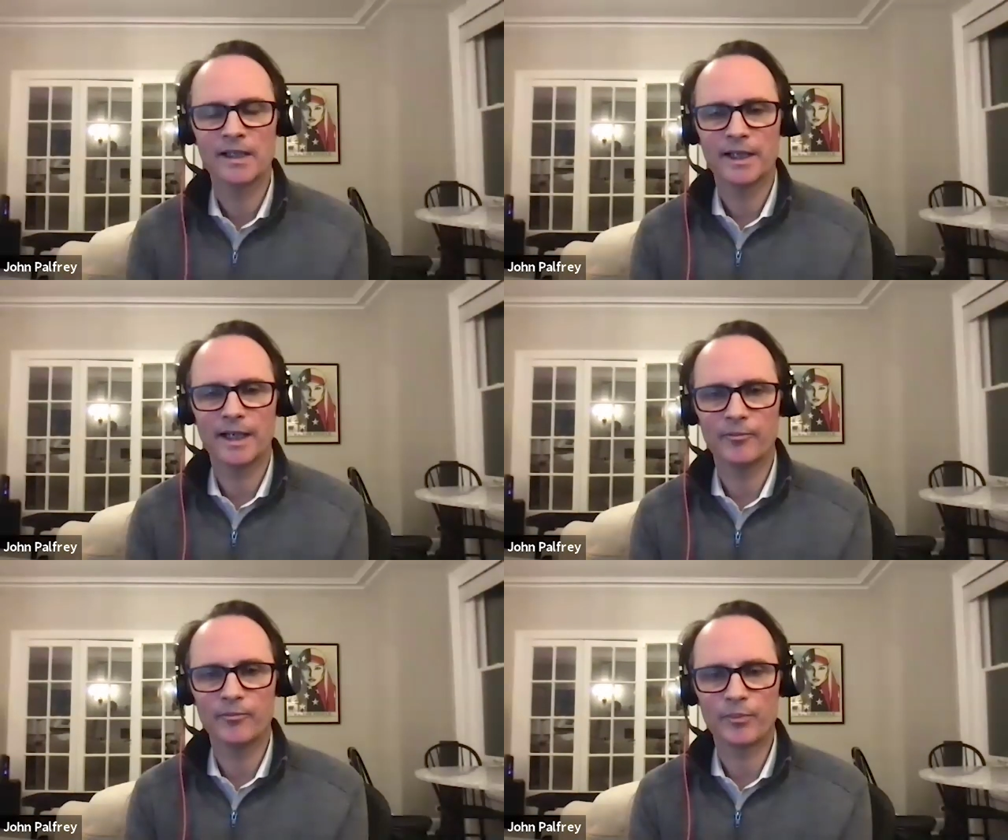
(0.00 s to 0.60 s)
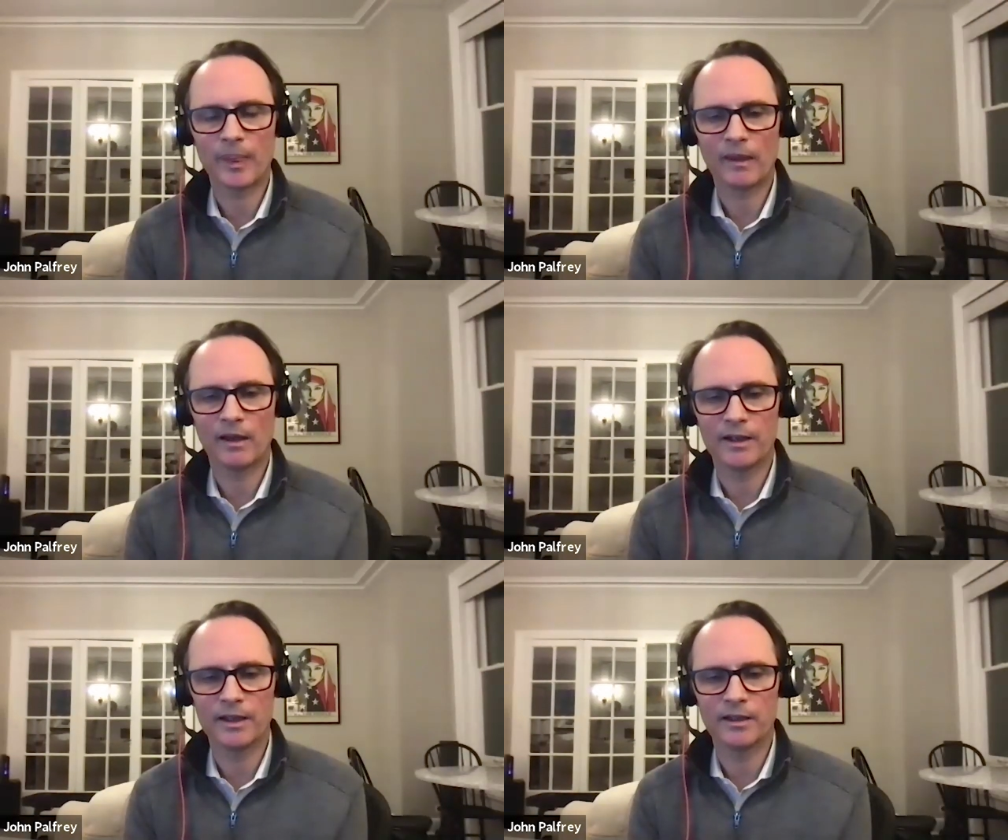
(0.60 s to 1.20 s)
um,
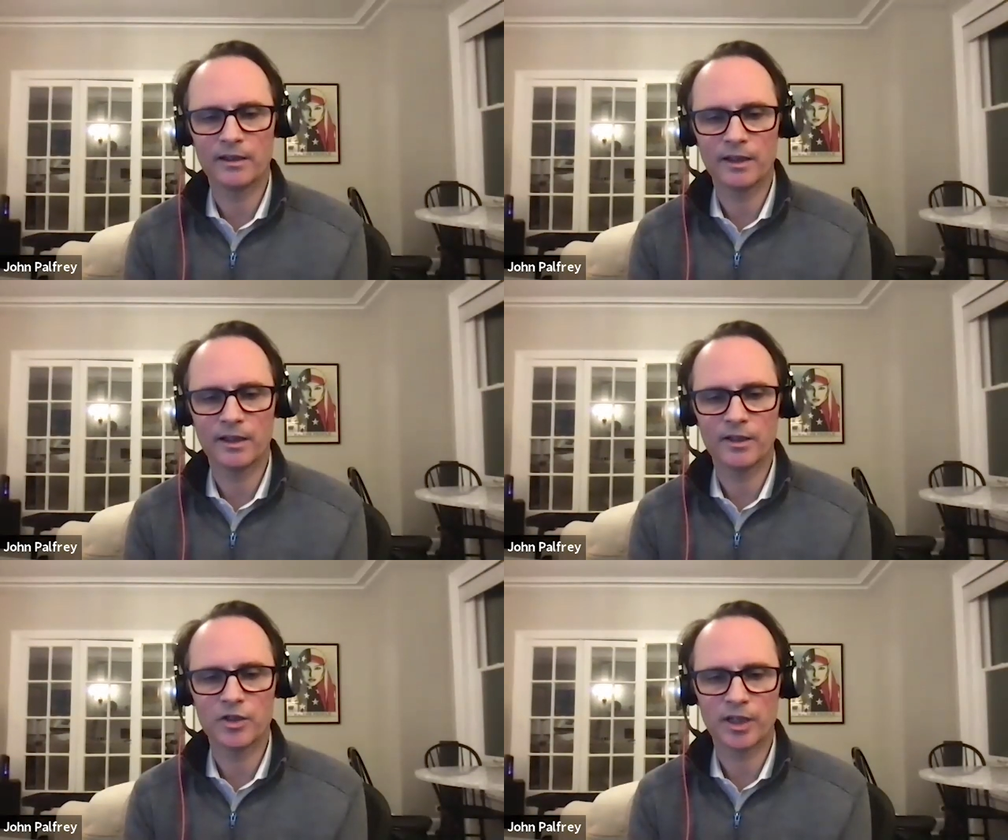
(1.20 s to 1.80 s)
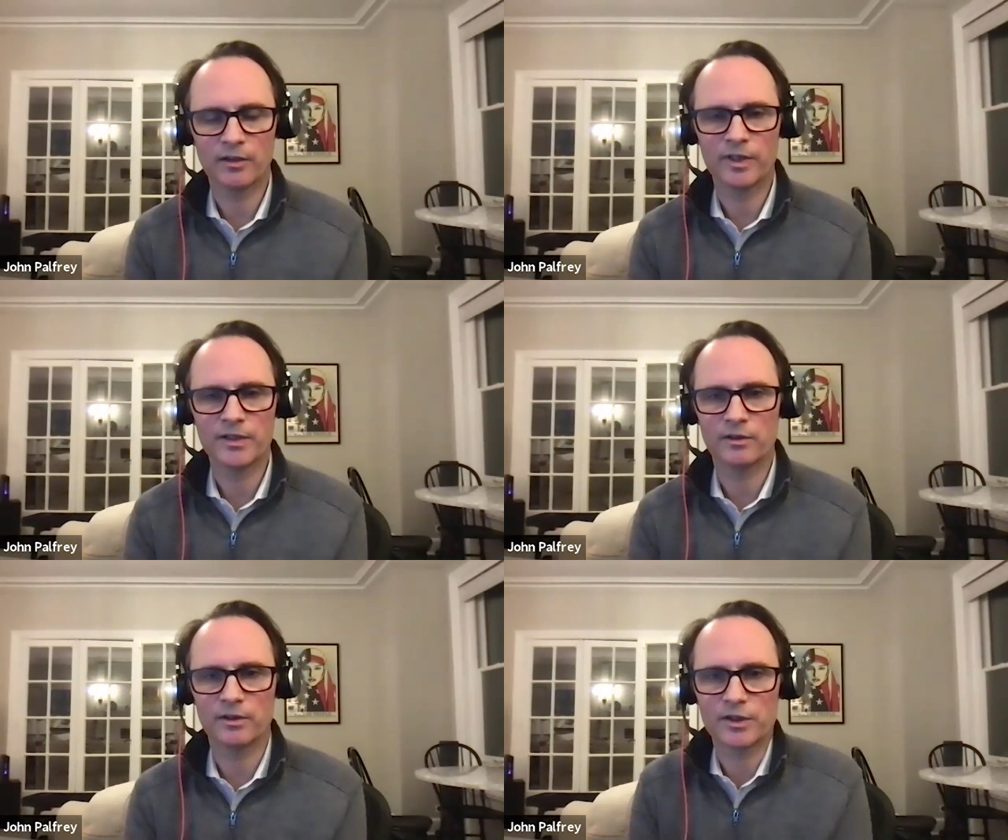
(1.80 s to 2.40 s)
uh, in, in a shared
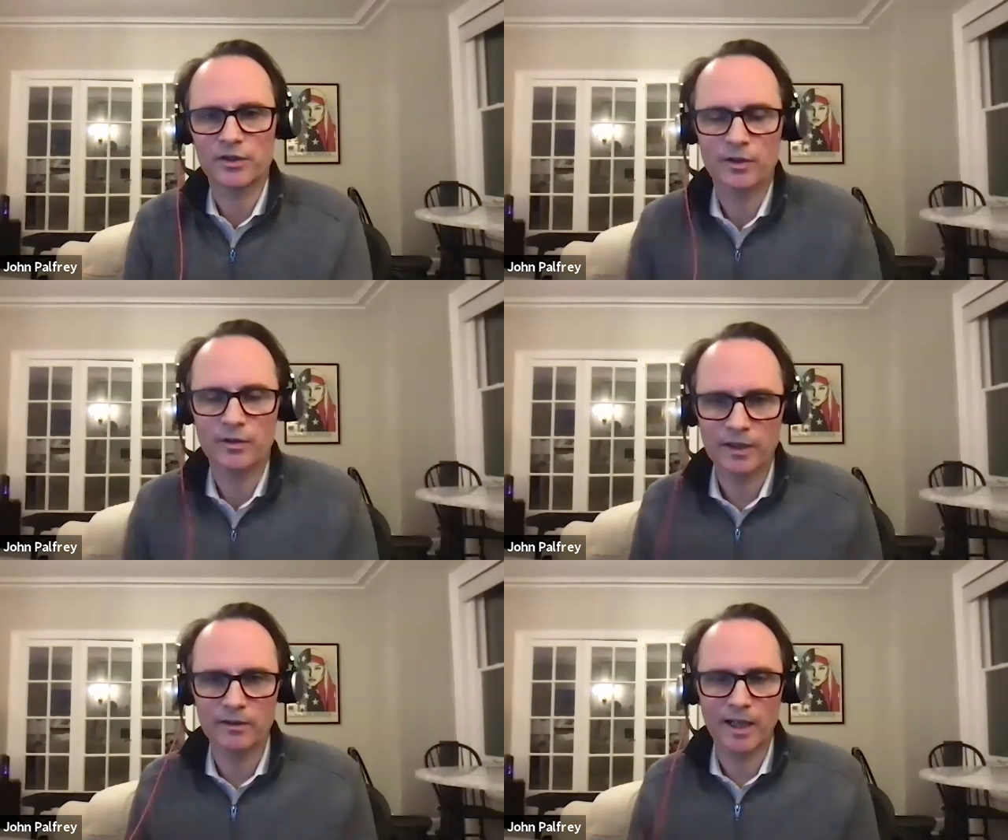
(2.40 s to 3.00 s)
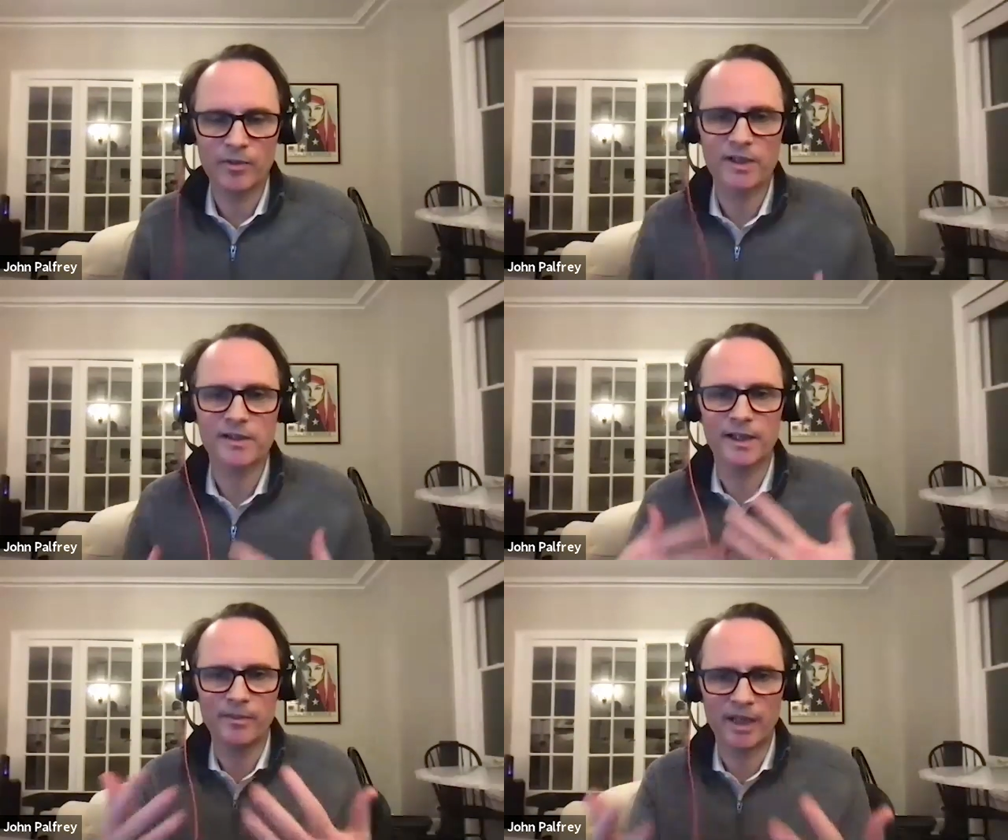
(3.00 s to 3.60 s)
resource so that libraries
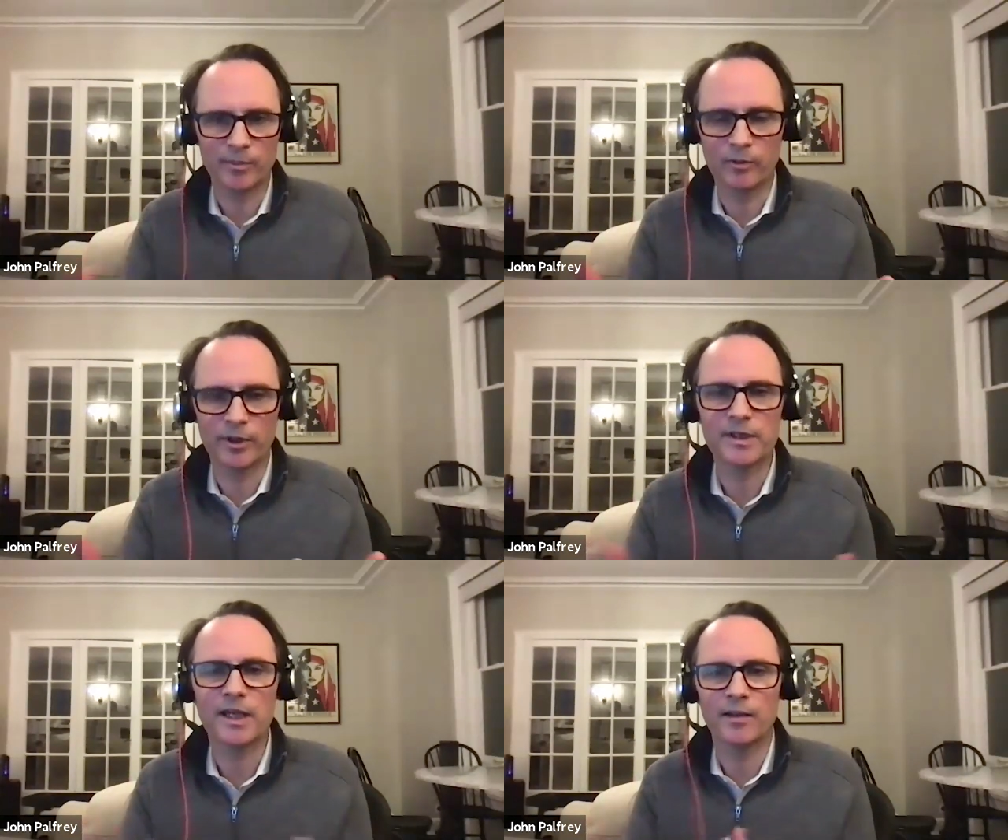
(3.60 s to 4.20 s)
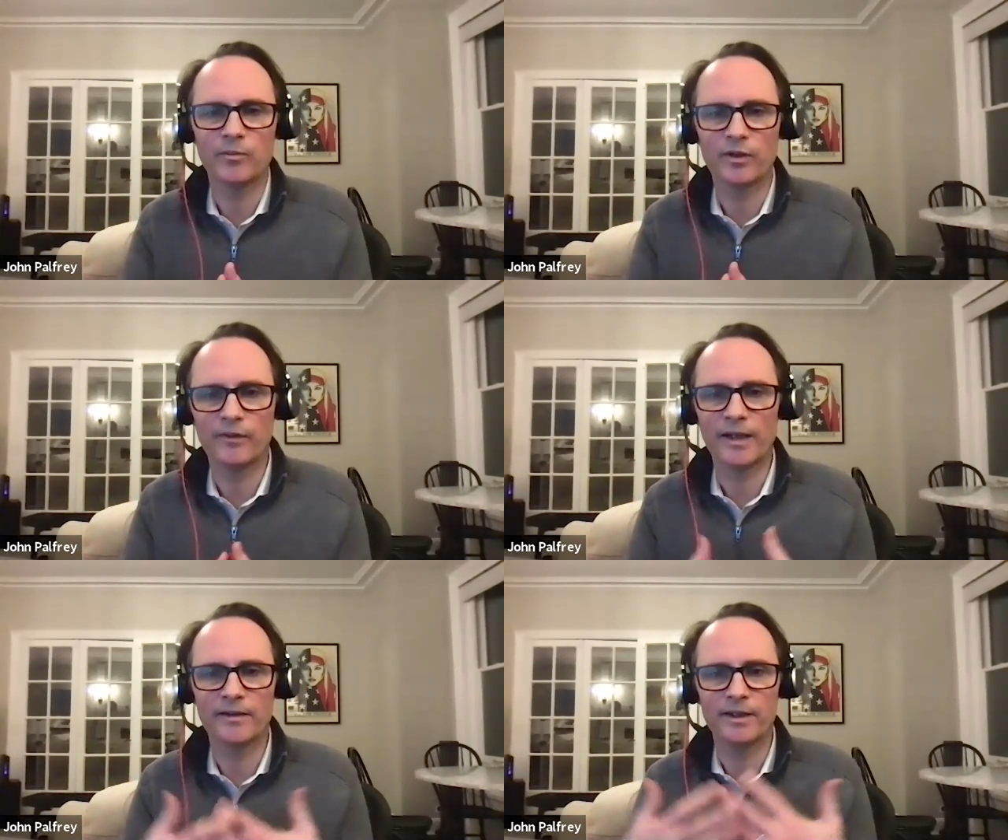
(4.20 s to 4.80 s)
like Maplewood can
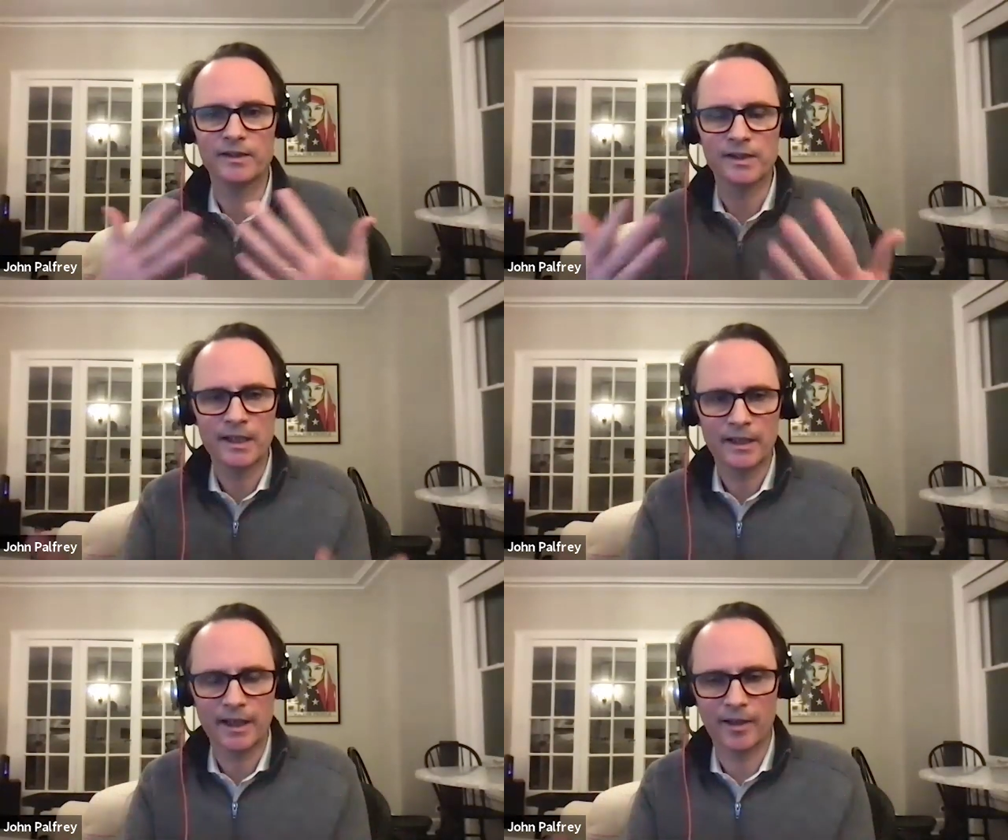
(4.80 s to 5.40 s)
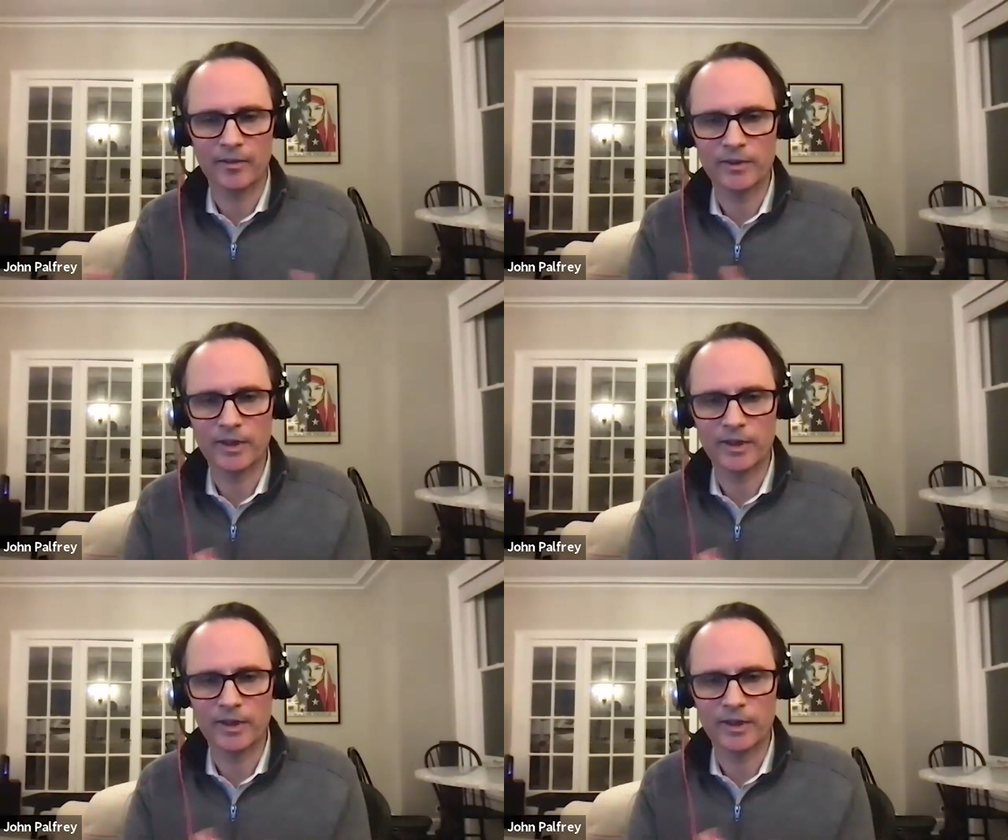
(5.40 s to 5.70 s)
provide this uh,